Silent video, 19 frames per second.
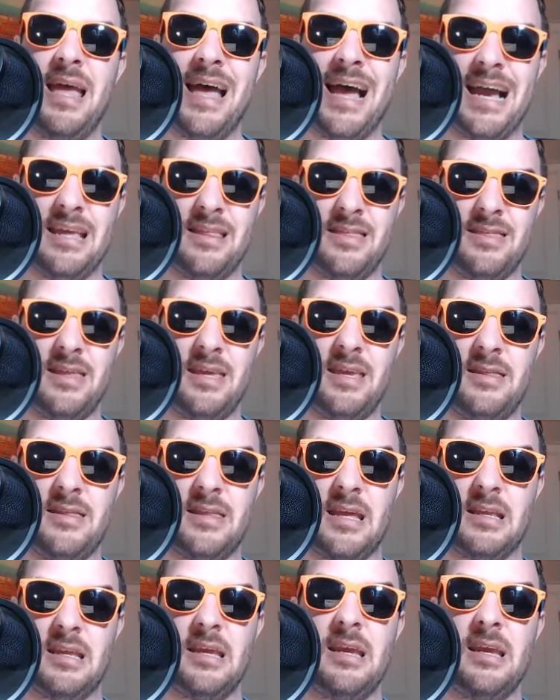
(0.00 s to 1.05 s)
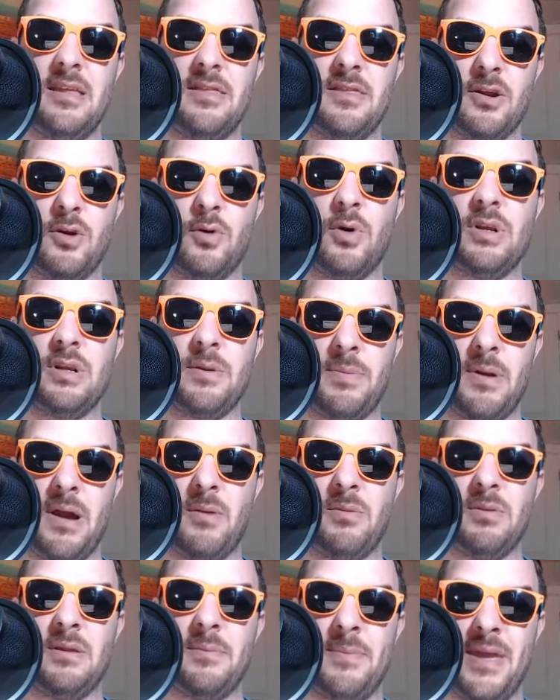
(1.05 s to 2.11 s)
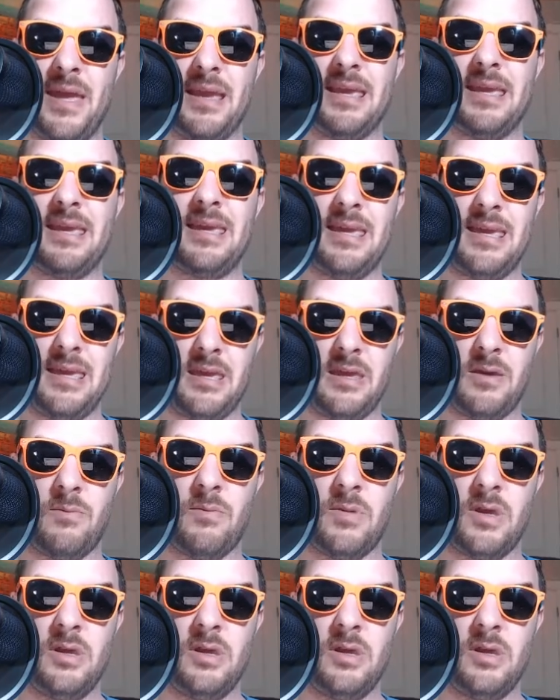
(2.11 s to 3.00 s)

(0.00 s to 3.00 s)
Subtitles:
I think that they're going to probably pick him.